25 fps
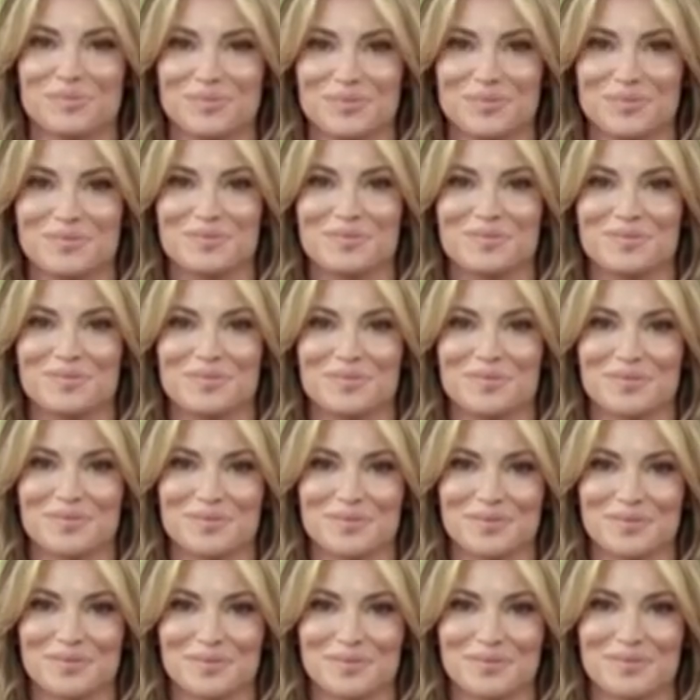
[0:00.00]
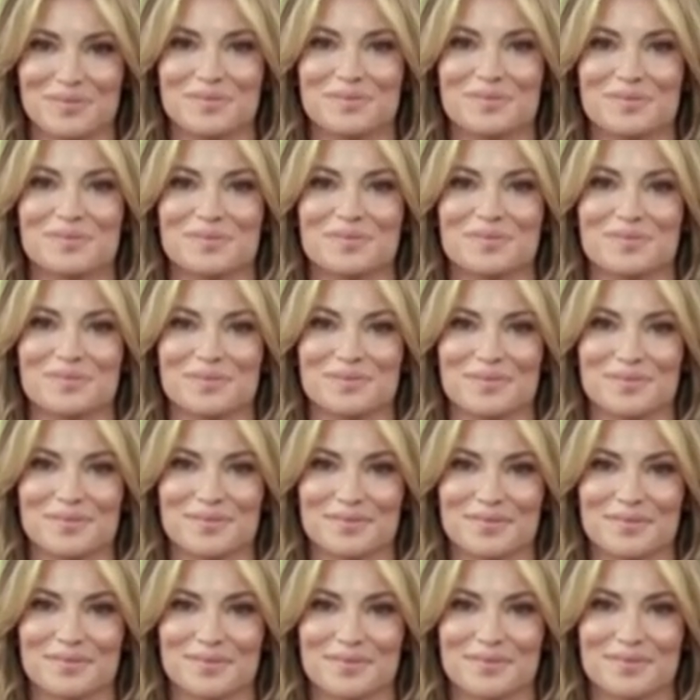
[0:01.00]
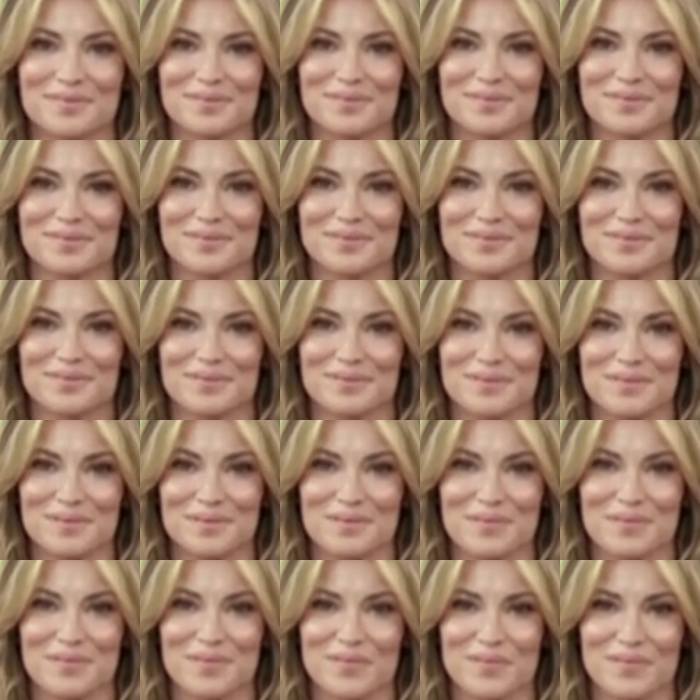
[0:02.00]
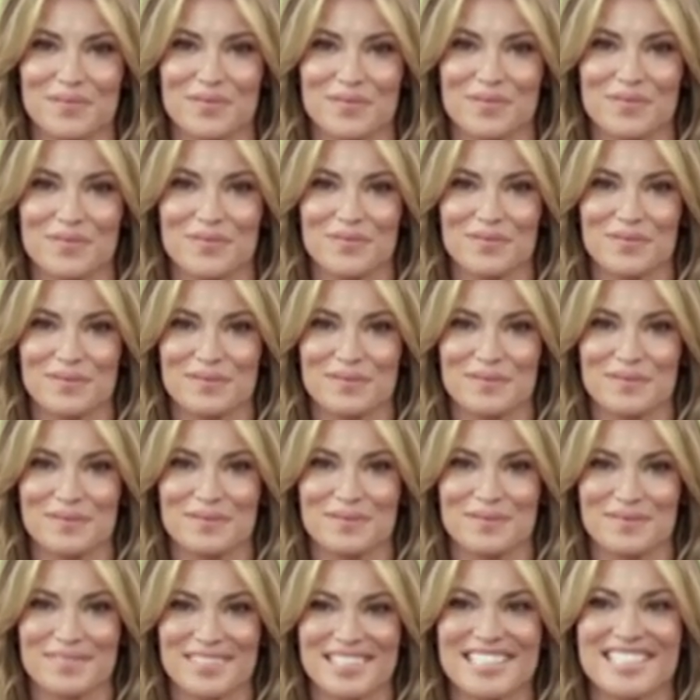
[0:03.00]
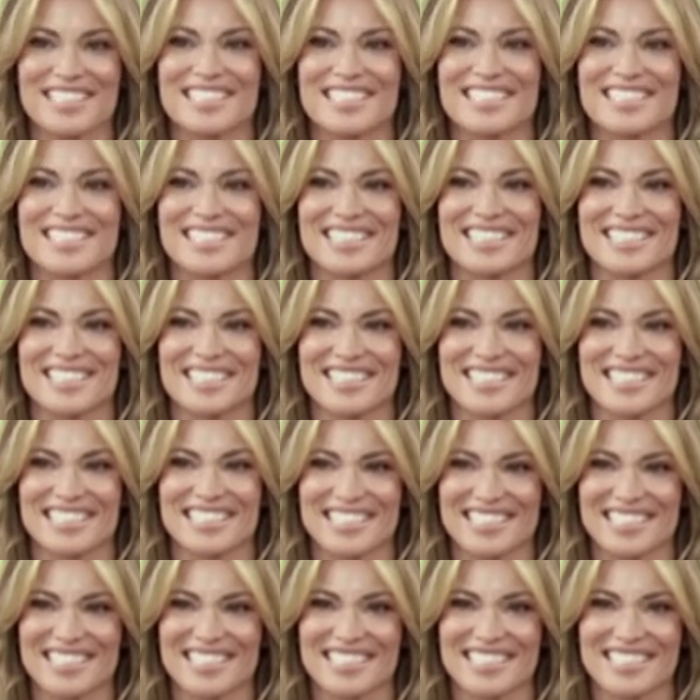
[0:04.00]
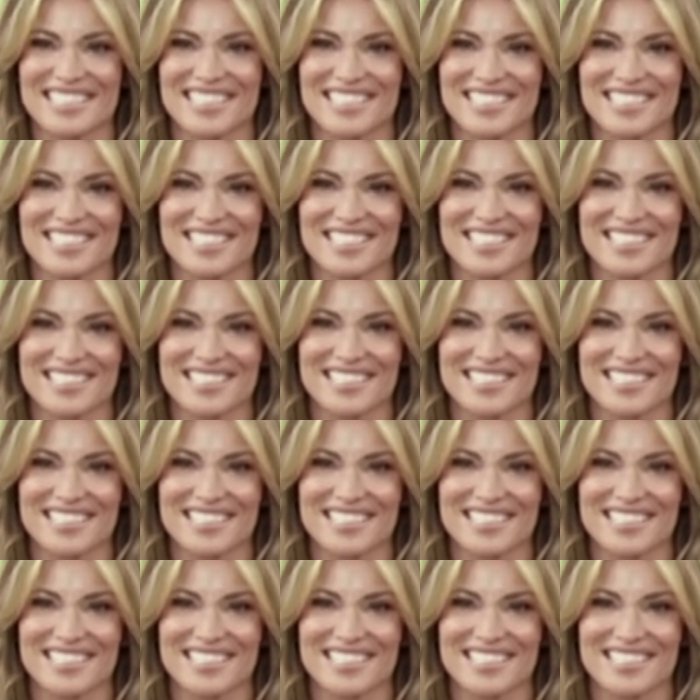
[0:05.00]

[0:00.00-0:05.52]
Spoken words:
(not speaking)